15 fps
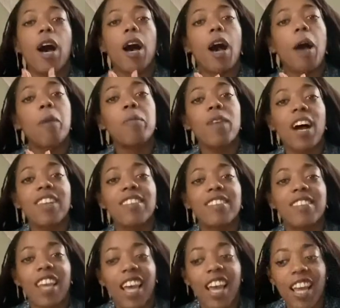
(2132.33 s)
I'm not
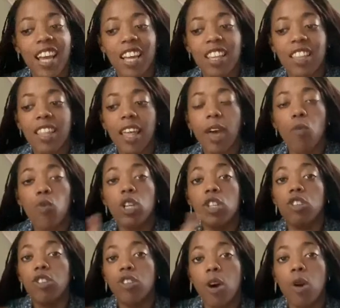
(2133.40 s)
saying that we
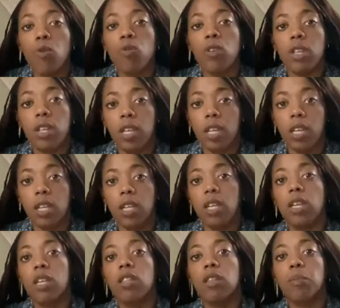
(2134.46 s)
don't need
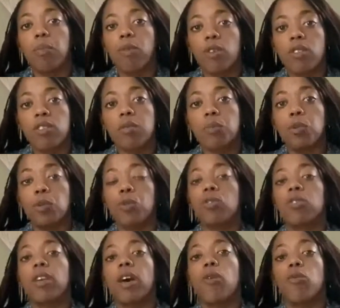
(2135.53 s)
the principles
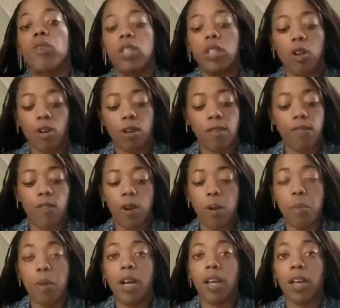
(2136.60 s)
that we learn
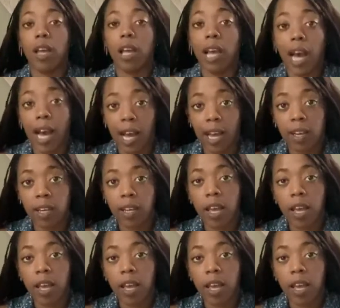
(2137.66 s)
from God.